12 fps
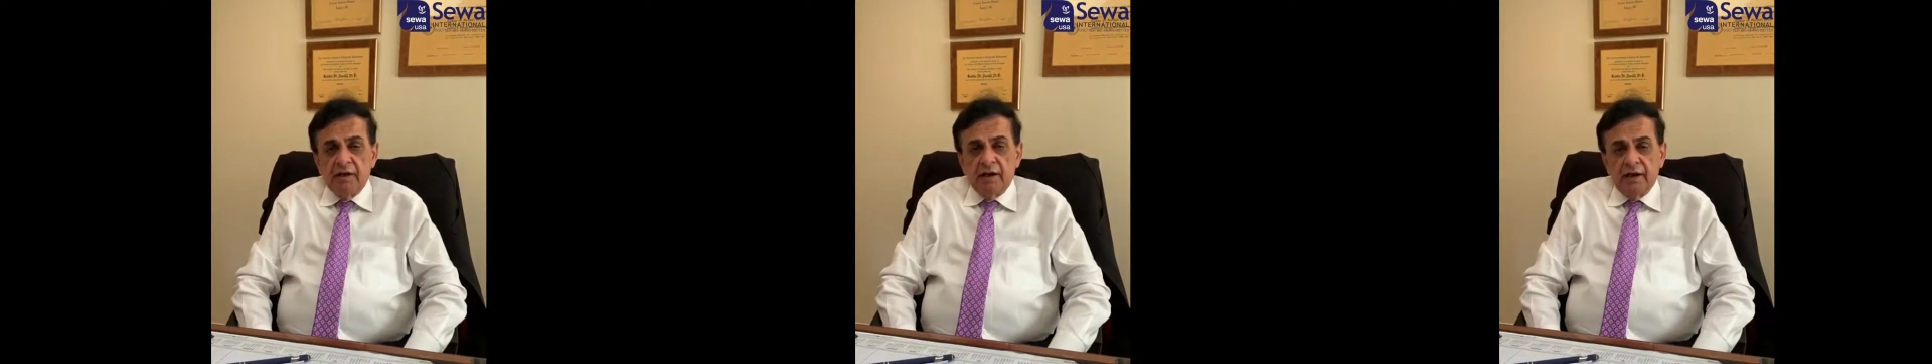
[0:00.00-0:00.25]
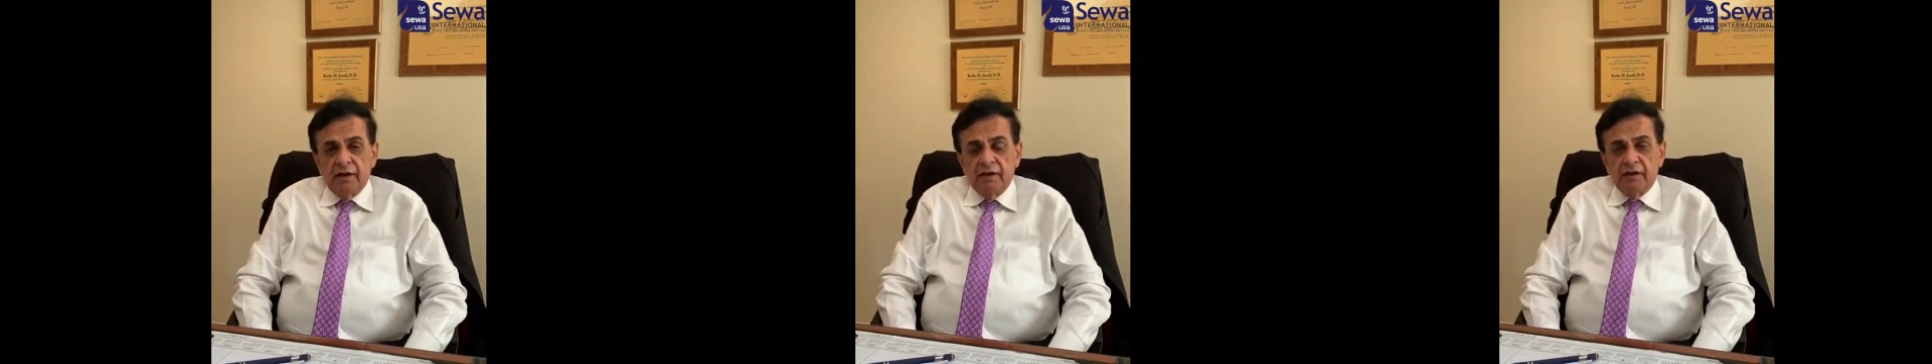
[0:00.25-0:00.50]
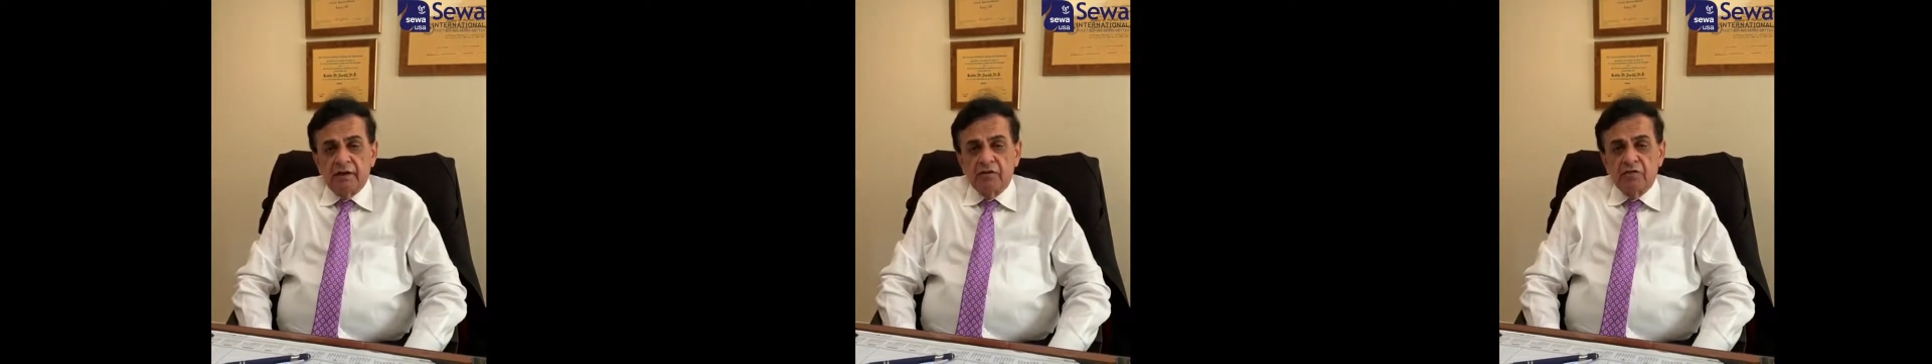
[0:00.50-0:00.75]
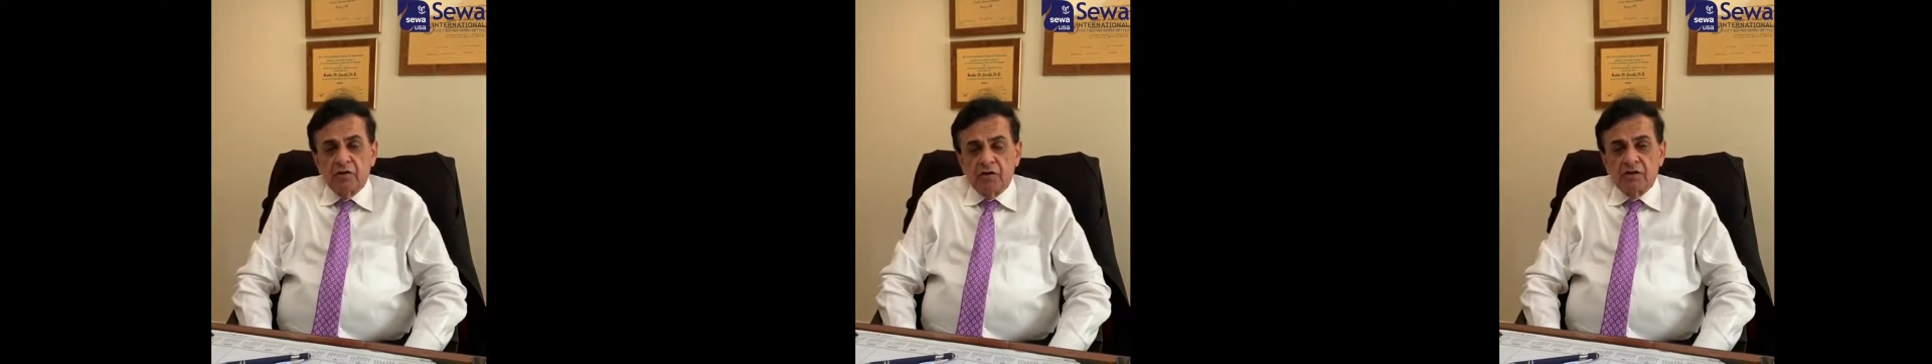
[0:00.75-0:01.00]
and do
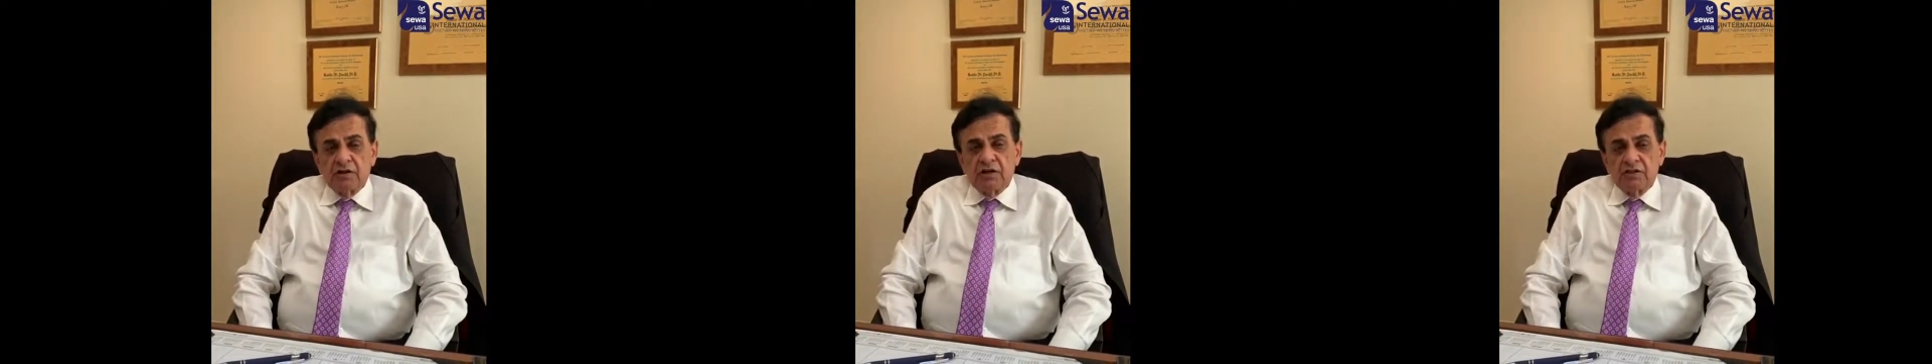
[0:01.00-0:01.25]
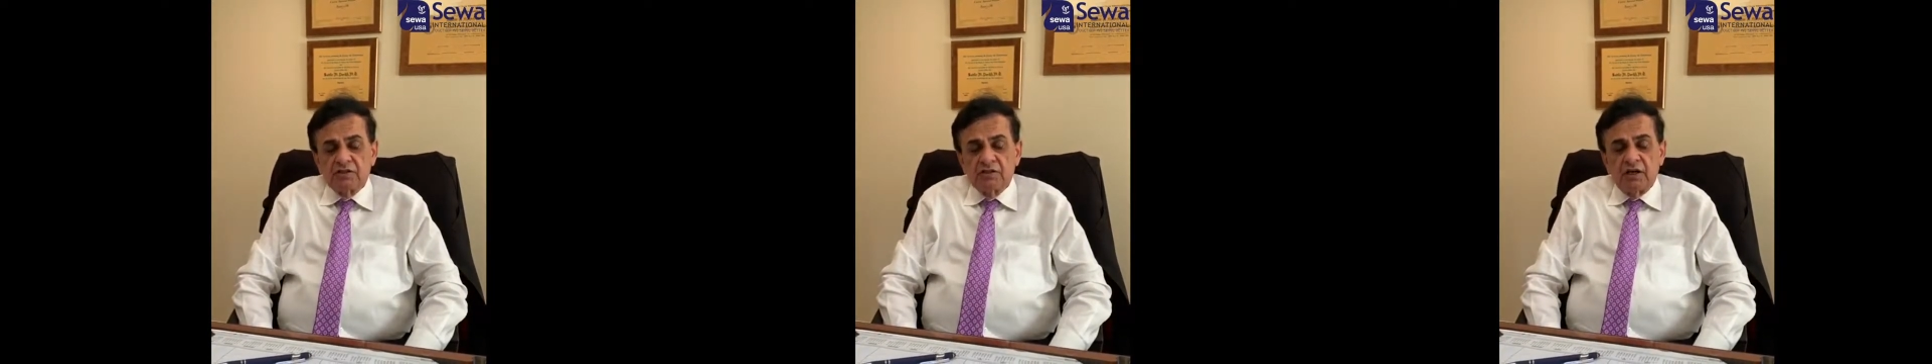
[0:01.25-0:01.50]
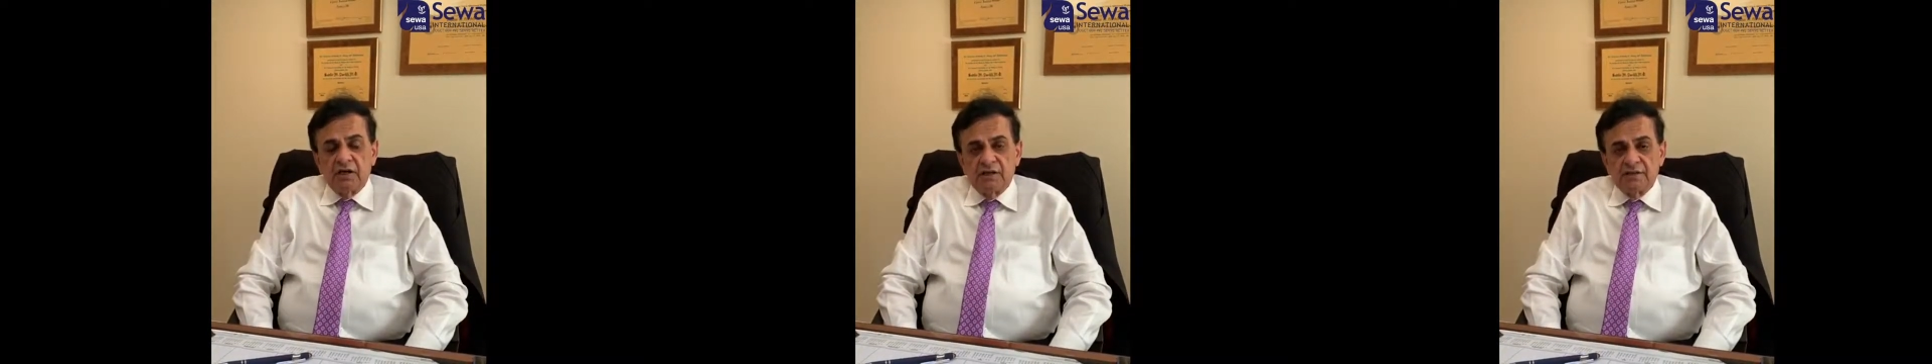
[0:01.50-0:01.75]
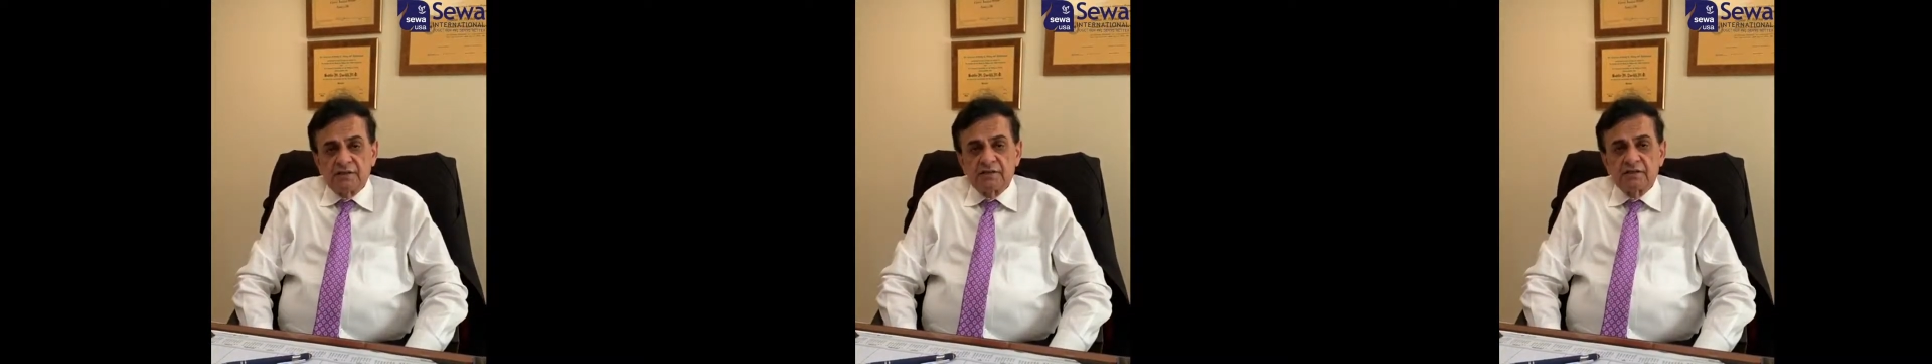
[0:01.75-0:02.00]
not touch
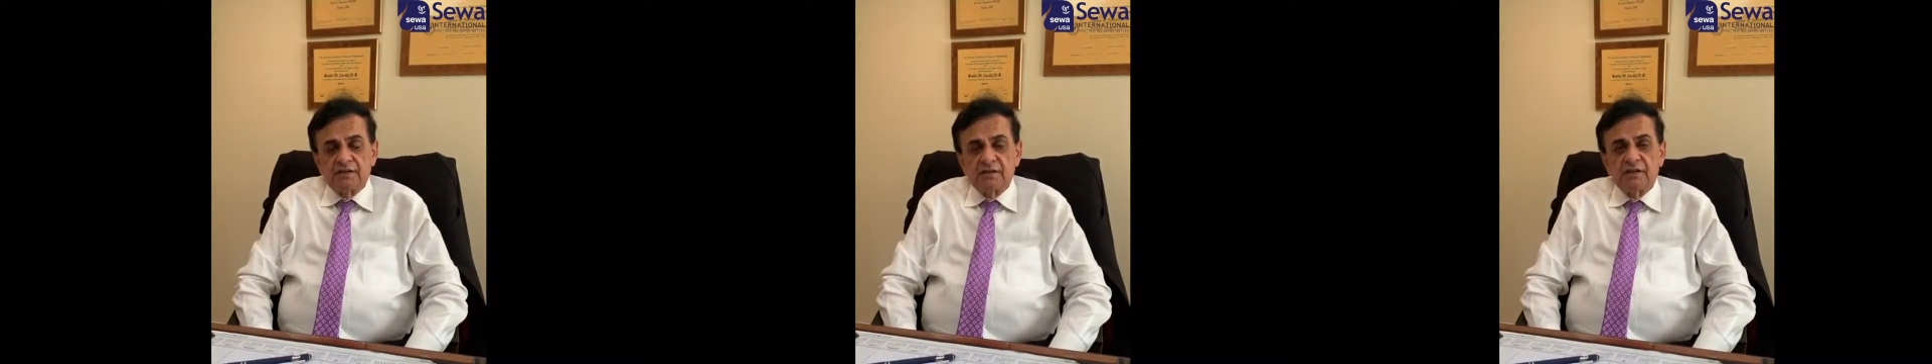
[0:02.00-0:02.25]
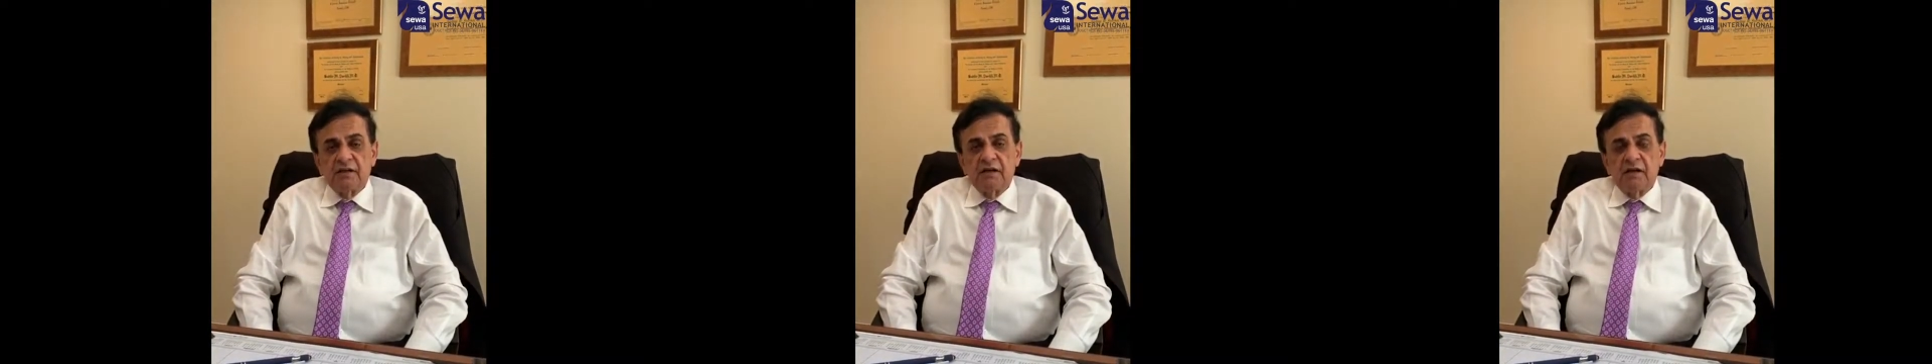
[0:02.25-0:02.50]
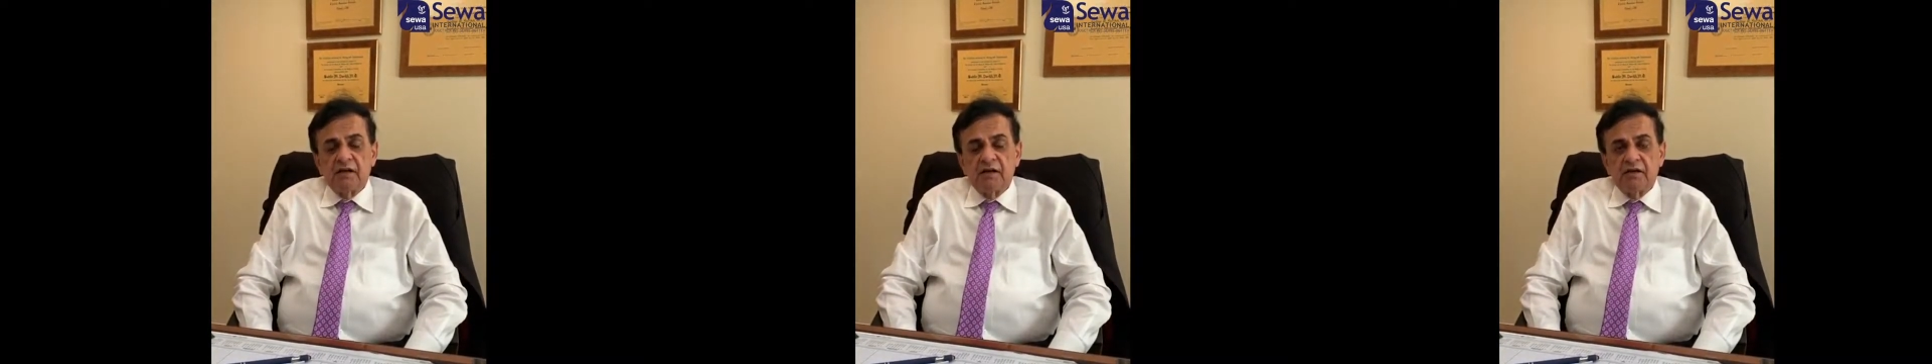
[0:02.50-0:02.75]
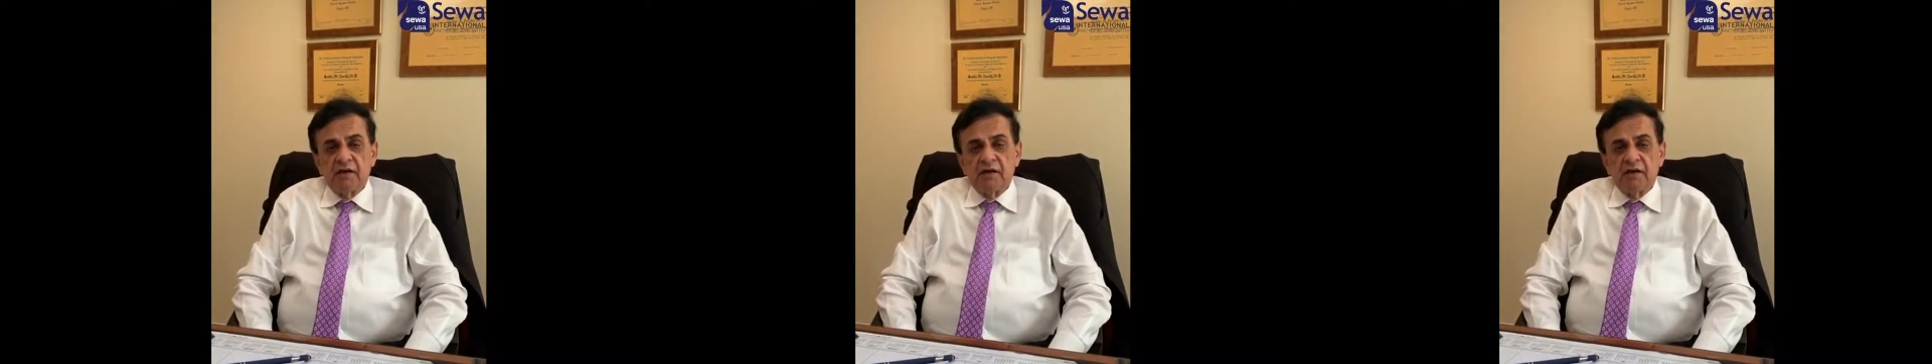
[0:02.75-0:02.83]
unnecessary